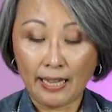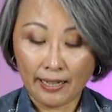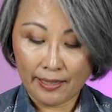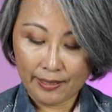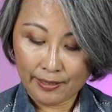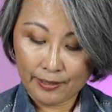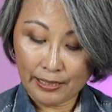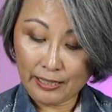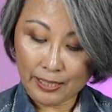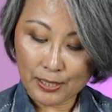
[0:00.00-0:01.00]

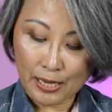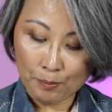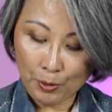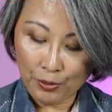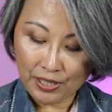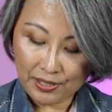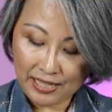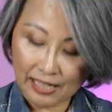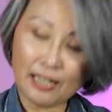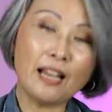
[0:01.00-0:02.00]
And an example is
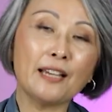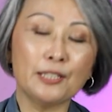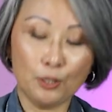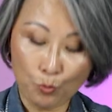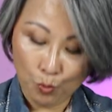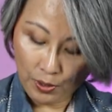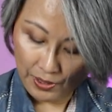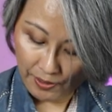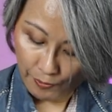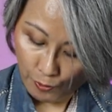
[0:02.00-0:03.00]
the client
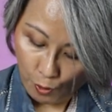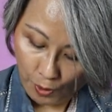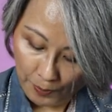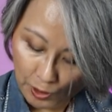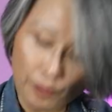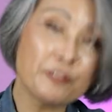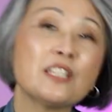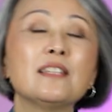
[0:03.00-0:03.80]
was informed of